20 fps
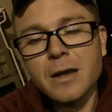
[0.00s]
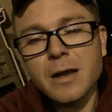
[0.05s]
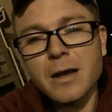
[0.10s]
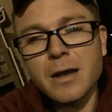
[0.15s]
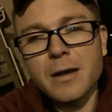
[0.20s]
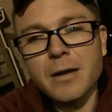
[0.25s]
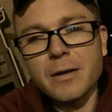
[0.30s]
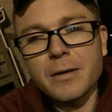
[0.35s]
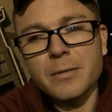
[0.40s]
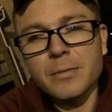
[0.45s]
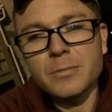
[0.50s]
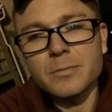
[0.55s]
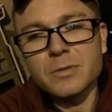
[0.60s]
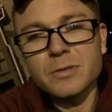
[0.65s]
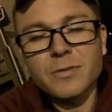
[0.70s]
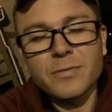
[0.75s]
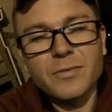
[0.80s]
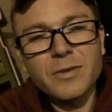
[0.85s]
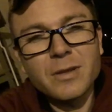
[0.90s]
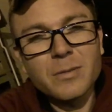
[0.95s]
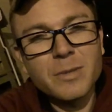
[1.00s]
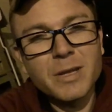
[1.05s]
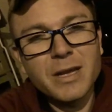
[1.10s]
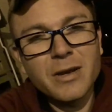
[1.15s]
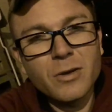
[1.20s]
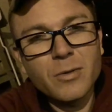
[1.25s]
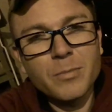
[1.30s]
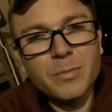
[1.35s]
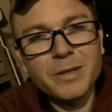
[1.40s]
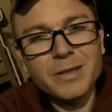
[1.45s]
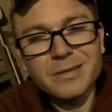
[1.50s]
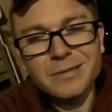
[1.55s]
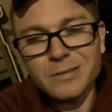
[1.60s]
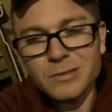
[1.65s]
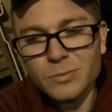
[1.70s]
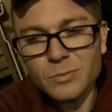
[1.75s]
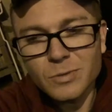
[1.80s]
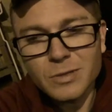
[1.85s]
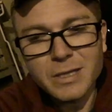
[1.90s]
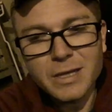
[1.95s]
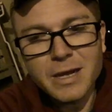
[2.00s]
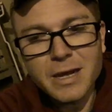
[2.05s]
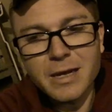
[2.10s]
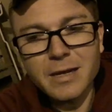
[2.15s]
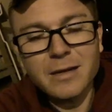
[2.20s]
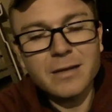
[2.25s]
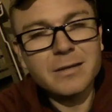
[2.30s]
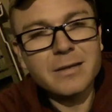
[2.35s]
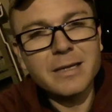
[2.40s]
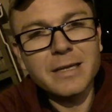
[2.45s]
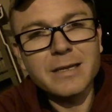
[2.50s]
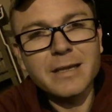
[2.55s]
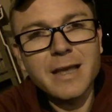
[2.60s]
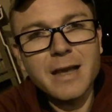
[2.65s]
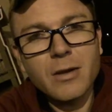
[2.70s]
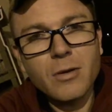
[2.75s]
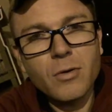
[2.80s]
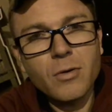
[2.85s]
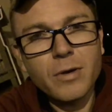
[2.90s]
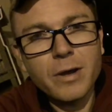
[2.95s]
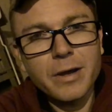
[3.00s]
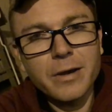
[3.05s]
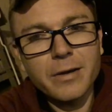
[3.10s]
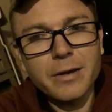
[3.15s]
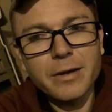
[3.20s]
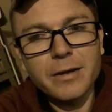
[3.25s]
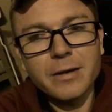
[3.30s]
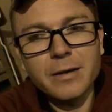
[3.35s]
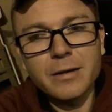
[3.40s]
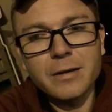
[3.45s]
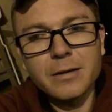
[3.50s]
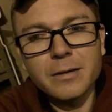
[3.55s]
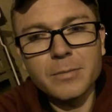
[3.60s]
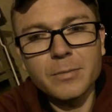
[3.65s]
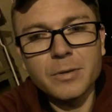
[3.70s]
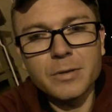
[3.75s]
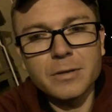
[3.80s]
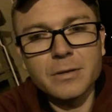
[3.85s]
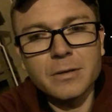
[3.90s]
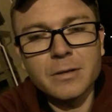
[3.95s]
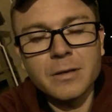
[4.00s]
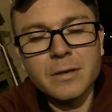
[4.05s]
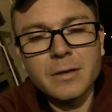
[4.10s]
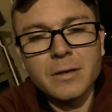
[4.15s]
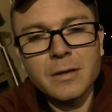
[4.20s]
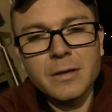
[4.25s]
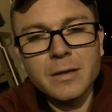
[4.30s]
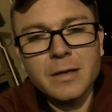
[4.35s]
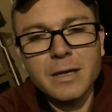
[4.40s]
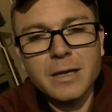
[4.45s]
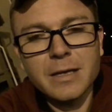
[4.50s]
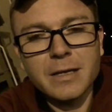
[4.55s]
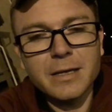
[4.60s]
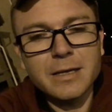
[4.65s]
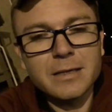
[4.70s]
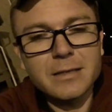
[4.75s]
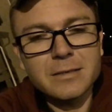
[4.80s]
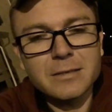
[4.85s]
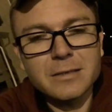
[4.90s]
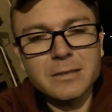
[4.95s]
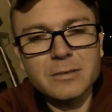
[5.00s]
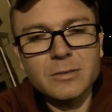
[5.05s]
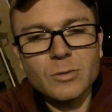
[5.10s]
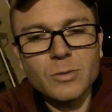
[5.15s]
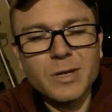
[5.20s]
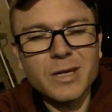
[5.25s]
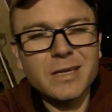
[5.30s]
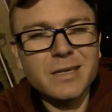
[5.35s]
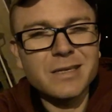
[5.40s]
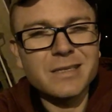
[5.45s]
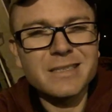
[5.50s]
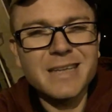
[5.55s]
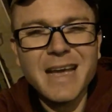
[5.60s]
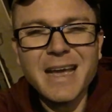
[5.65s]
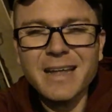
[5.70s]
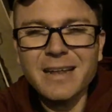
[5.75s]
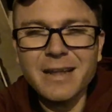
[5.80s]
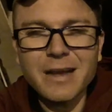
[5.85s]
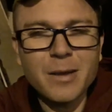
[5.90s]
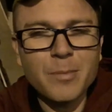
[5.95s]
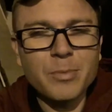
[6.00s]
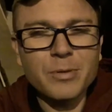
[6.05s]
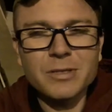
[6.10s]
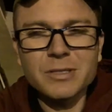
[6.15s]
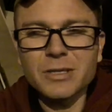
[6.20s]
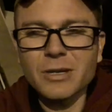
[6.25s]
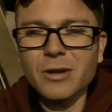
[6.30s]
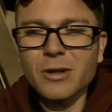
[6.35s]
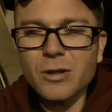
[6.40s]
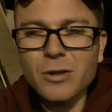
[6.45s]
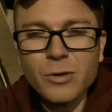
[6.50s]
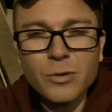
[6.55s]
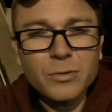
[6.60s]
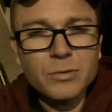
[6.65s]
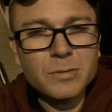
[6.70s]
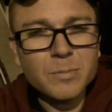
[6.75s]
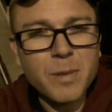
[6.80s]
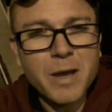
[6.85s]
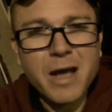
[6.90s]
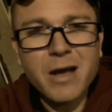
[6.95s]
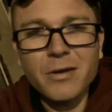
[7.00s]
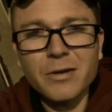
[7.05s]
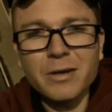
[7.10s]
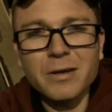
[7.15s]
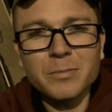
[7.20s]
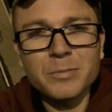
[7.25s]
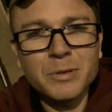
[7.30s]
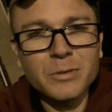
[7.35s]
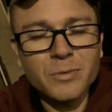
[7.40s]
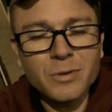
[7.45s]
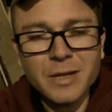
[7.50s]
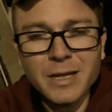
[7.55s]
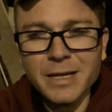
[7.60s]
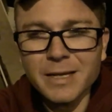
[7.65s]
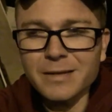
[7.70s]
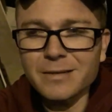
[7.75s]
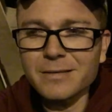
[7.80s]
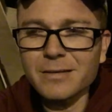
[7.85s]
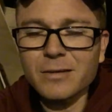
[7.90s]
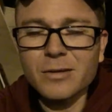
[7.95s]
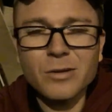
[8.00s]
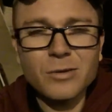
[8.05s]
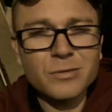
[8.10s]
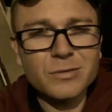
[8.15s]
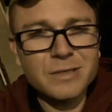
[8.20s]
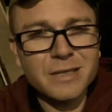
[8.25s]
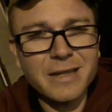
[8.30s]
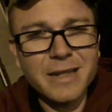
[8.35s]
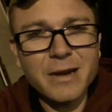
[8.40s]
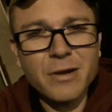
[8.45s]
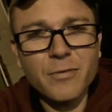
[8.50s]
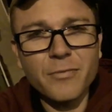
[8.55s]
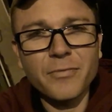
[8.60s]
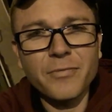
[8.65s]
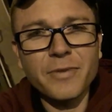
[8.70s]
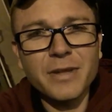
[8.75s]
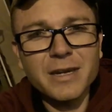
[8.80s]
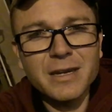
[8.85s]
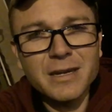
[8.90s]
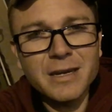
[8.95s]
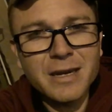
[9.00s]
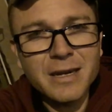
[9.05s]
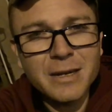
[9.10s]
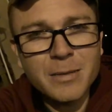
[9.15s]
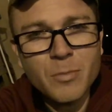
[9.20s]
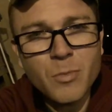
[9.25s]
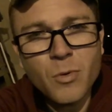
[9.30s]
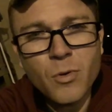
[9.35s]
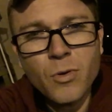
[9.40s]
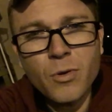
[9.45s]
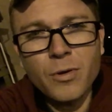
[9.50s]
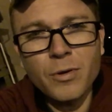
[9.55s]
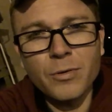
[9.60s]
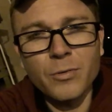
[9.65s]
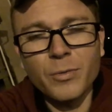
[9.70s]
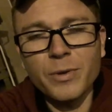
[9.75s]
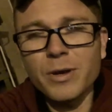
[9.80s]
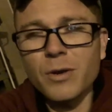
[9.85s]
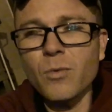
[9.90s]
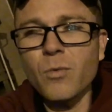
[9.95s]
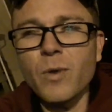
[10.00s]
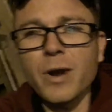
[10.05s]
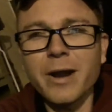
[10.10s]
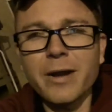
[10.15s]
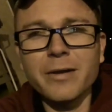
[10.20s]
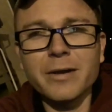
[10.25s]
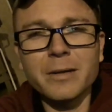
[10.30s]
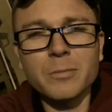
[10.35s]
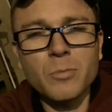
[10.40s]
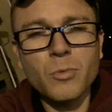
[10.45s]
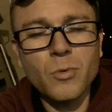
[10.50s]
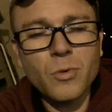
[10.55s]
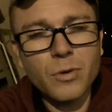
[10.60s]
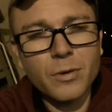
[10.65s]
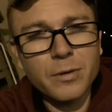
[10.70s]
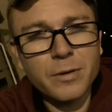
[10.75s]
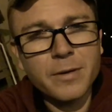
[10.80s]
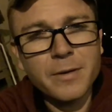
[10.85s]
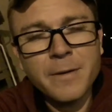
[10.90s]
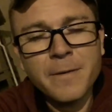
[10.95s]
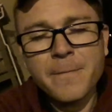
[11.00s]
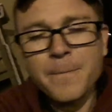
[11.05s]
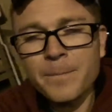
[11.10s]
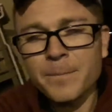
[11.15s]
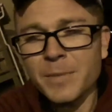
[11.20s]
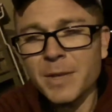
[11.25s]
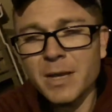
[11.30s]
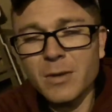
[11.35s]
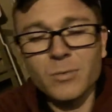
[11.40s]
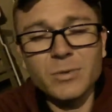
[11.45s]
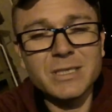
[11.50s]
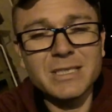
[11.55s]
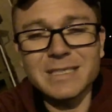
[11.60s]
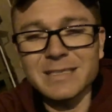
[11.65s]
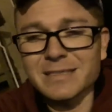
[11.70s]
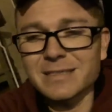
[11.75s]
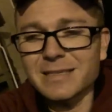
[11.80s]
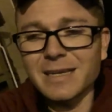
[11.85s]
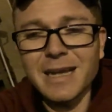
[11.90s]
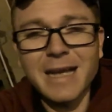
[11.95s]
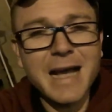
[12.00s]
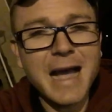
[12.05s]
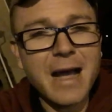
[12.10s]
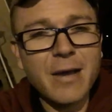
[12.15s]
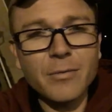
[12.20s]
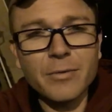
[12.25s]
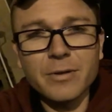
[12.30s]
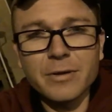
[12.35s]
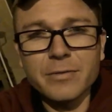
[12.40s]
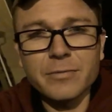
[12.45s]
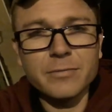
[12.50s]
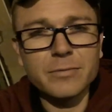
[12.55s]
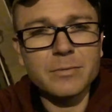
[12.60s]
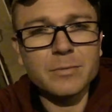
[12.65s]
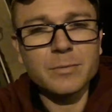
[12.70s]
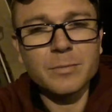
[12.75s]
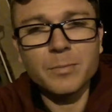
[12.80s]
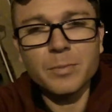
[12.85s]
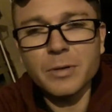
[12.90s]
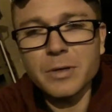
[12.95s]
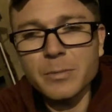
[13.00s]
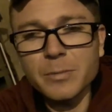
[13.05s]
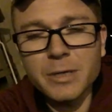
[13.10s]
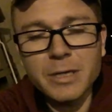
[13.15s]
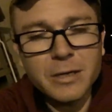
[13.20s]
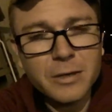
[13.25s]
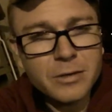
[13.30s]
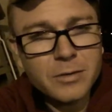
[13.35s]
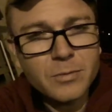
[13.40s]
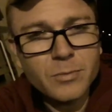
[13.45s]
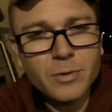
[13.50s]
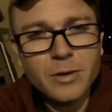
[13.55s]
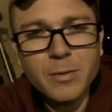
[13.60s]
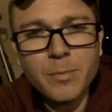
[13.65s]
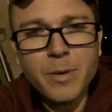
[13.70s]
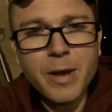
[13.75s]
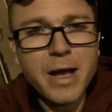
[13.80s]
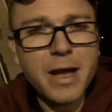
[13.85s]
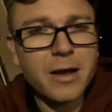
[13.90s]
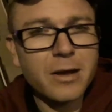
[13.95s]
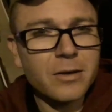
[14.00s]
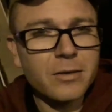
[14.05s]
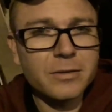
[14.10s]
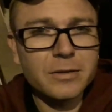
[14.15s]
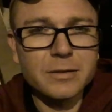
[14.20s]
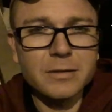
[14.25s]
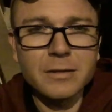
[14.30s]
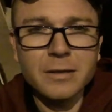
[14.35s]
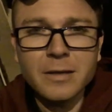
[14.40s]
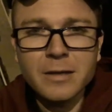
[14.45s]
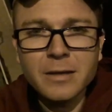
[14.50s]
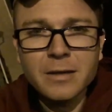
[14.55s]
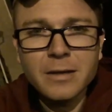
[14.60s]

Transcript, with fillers: Um, so for them to help me just really kind of clean that whole area up and and get it situated because I had like a bunch of clothes piled up that were like clothes that they don't fit in anymore or we don't wear anymore and we just got rid of them put them in a goodwill pile and